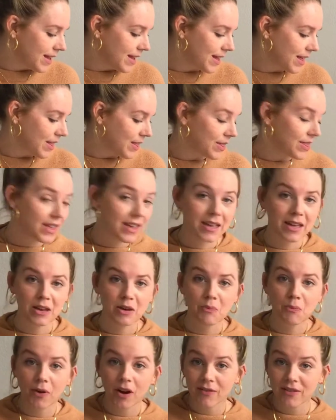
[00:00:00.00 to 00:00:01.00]
Then,
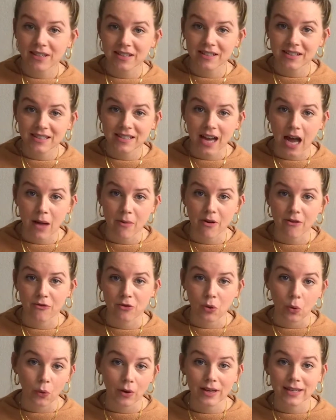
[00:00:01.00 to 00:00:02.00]
perfect in the time of
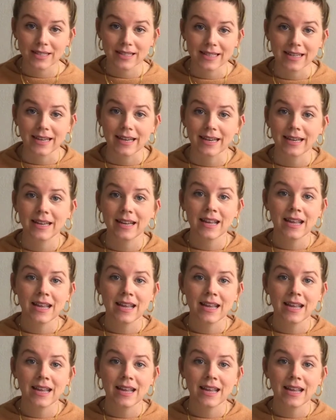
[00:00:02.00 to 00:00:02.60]
quarantine,